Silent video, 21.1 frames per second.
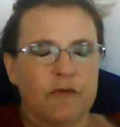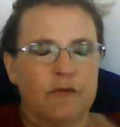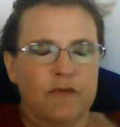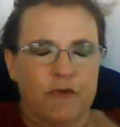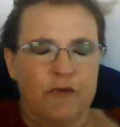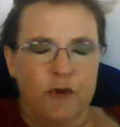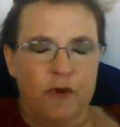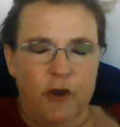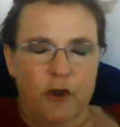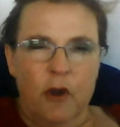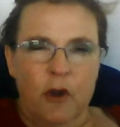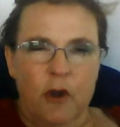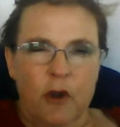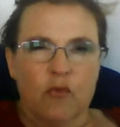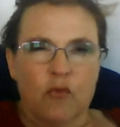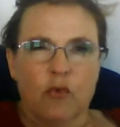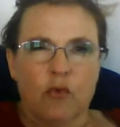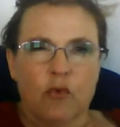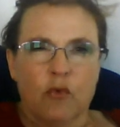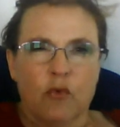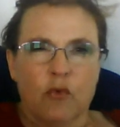very
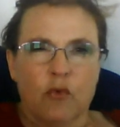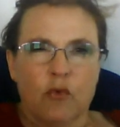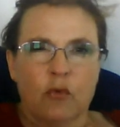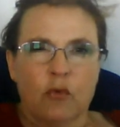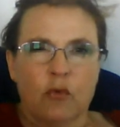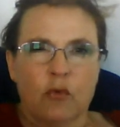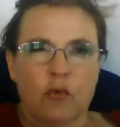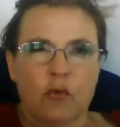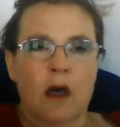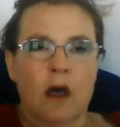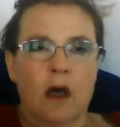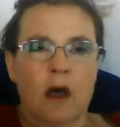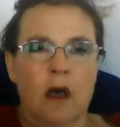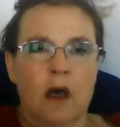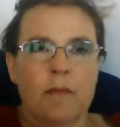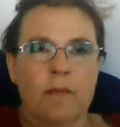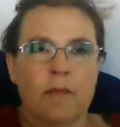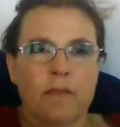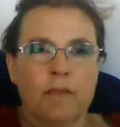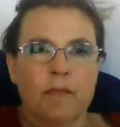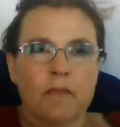grueling.
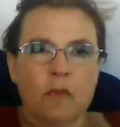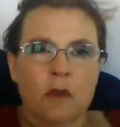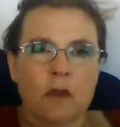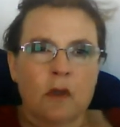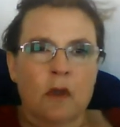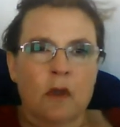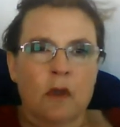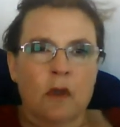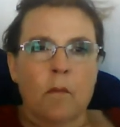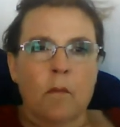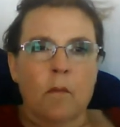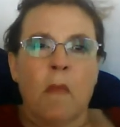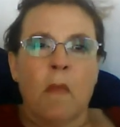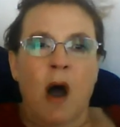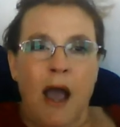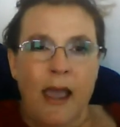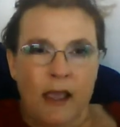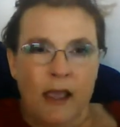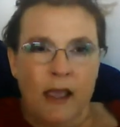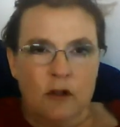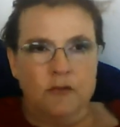
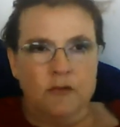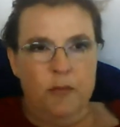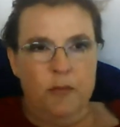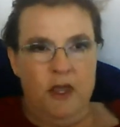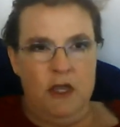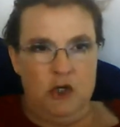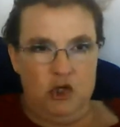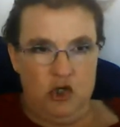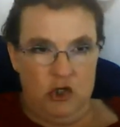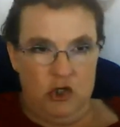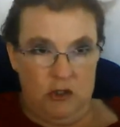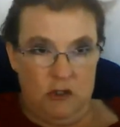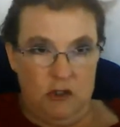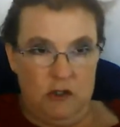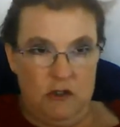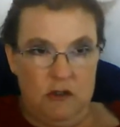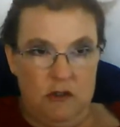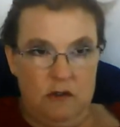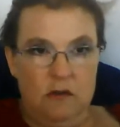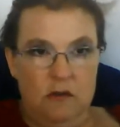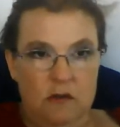Mild
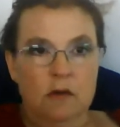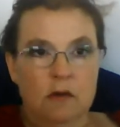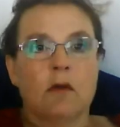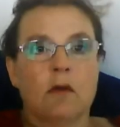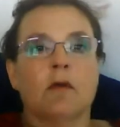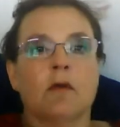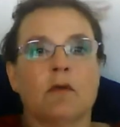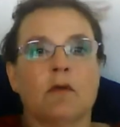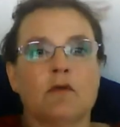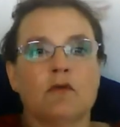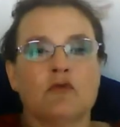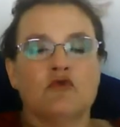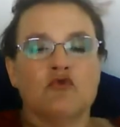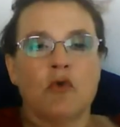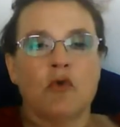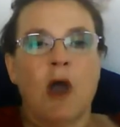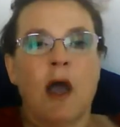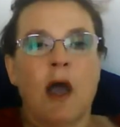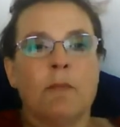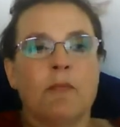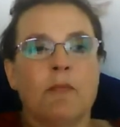patients
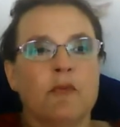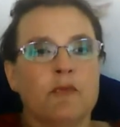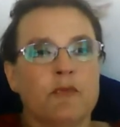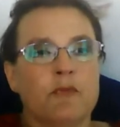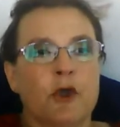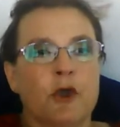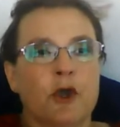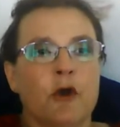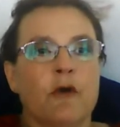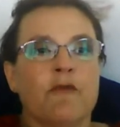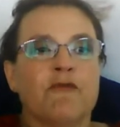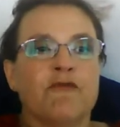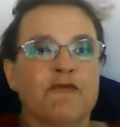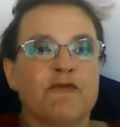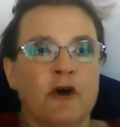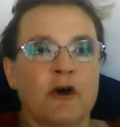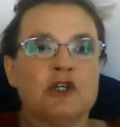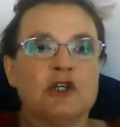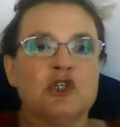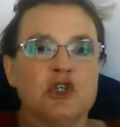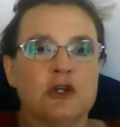drop their
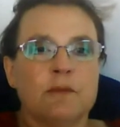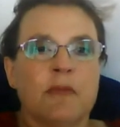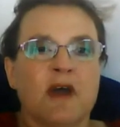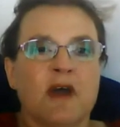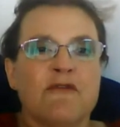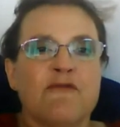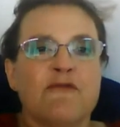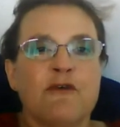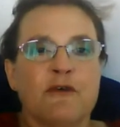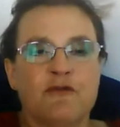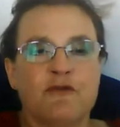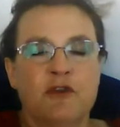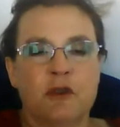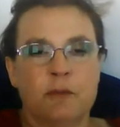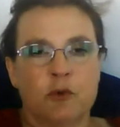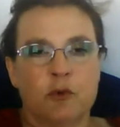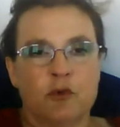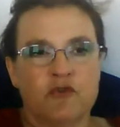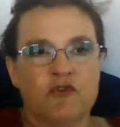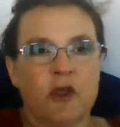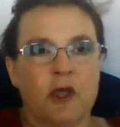function by
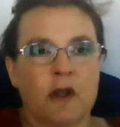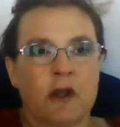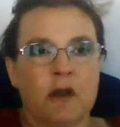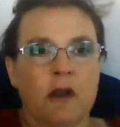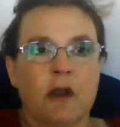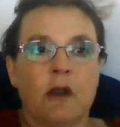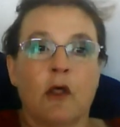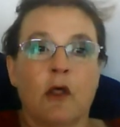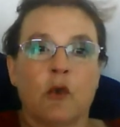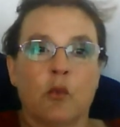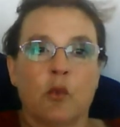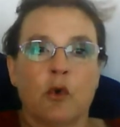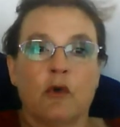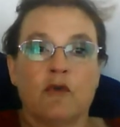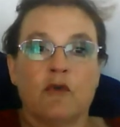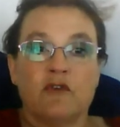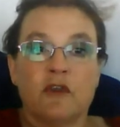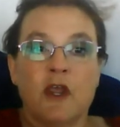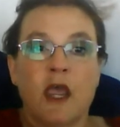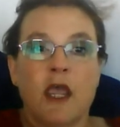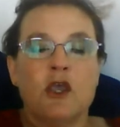50%. In other
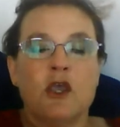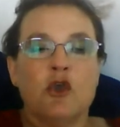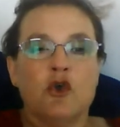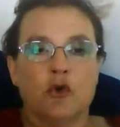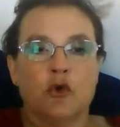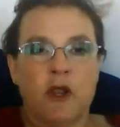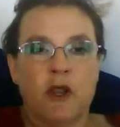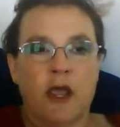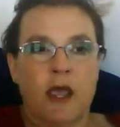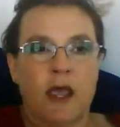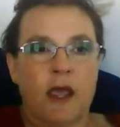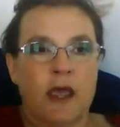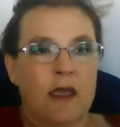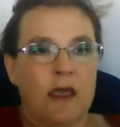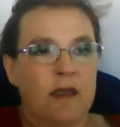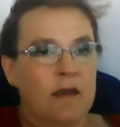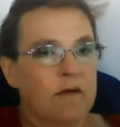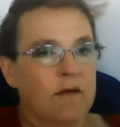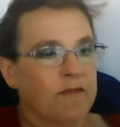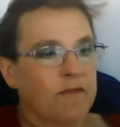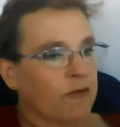words, take your
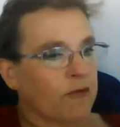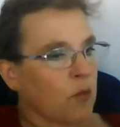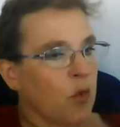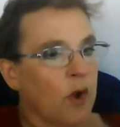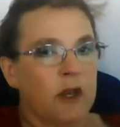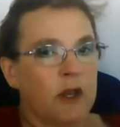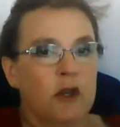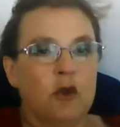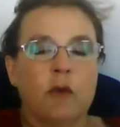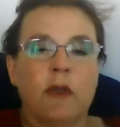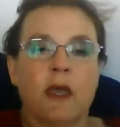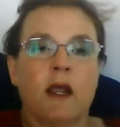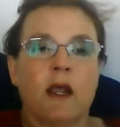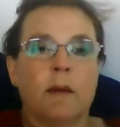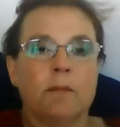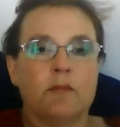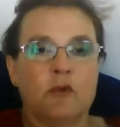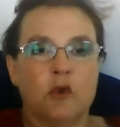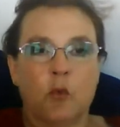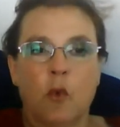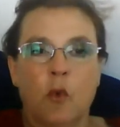day from when you get
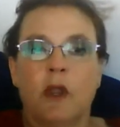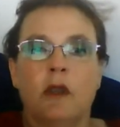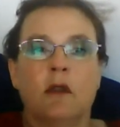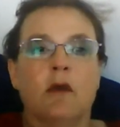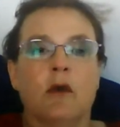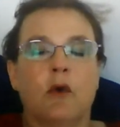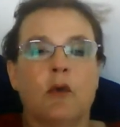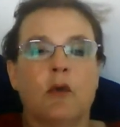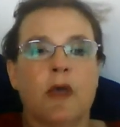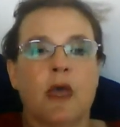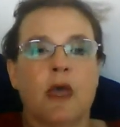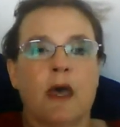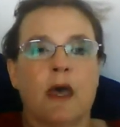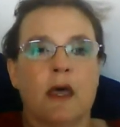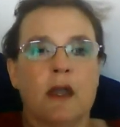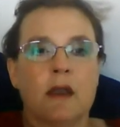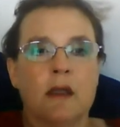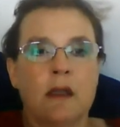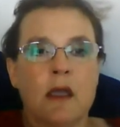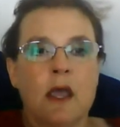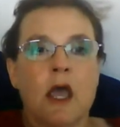up to when you go to
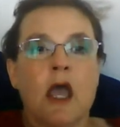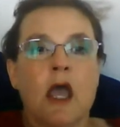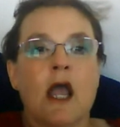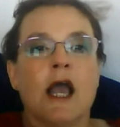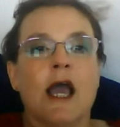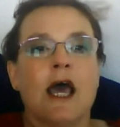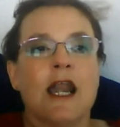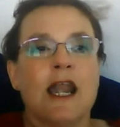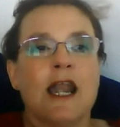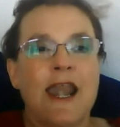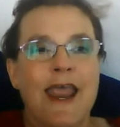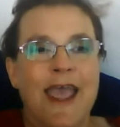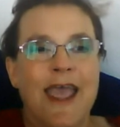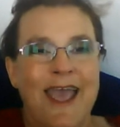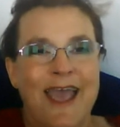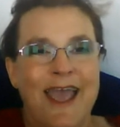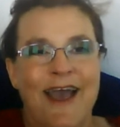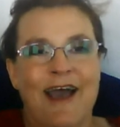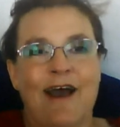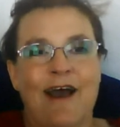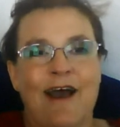bed, cut it in
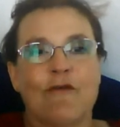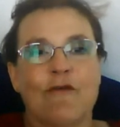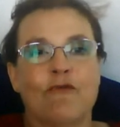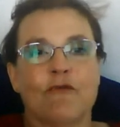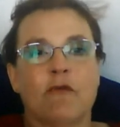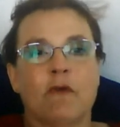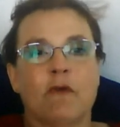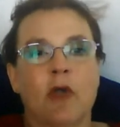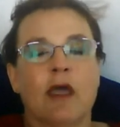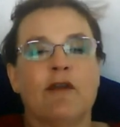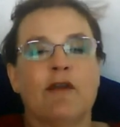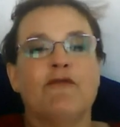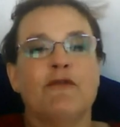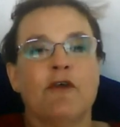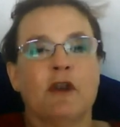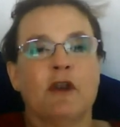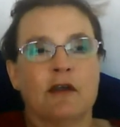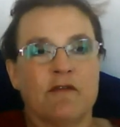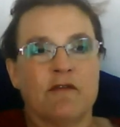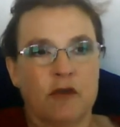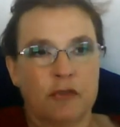half, and
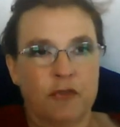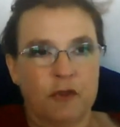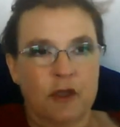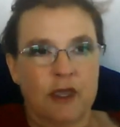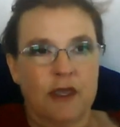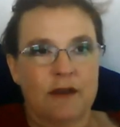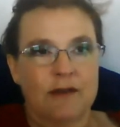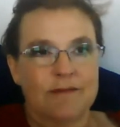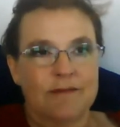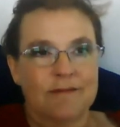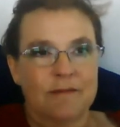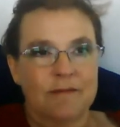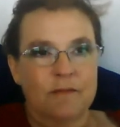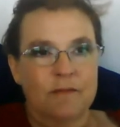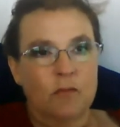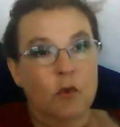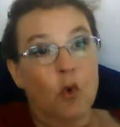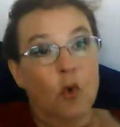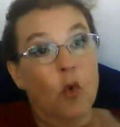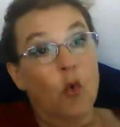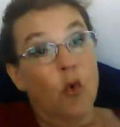fit everything in,
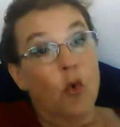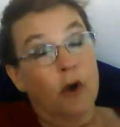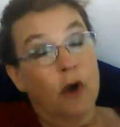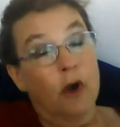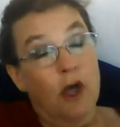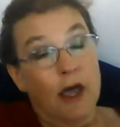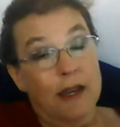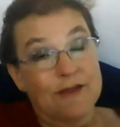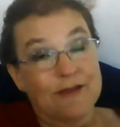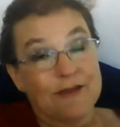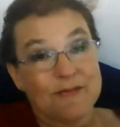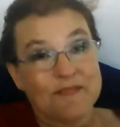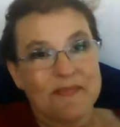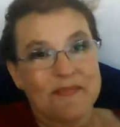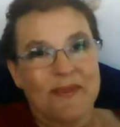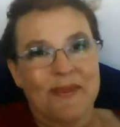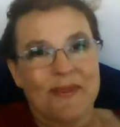or not.